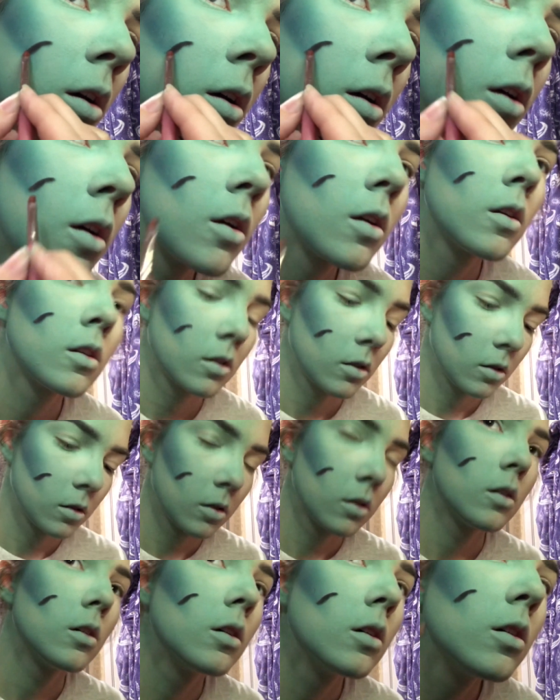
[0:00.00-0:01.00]
We're going to go back
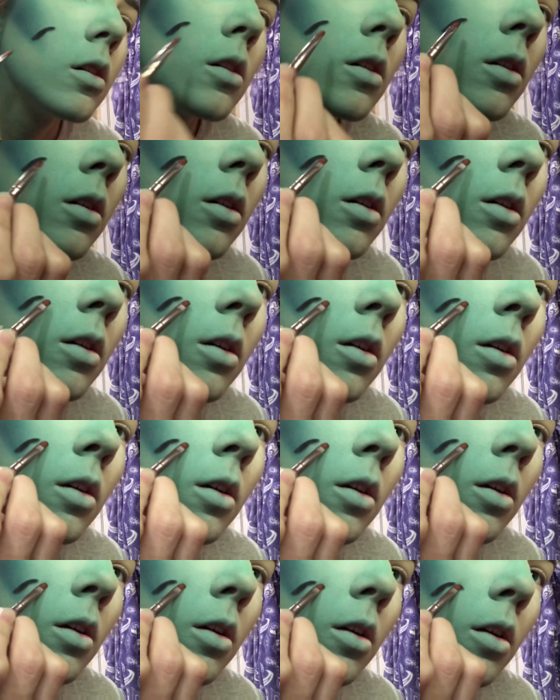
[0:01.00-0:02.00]
over those white outlines that
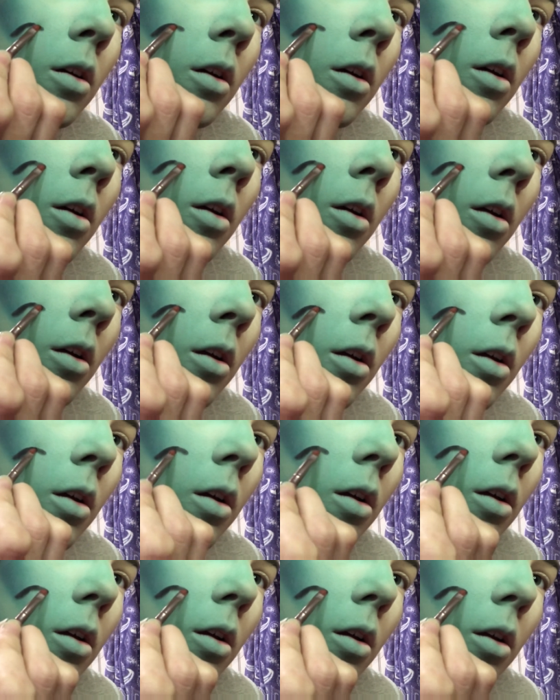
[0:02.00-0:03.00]
we just created.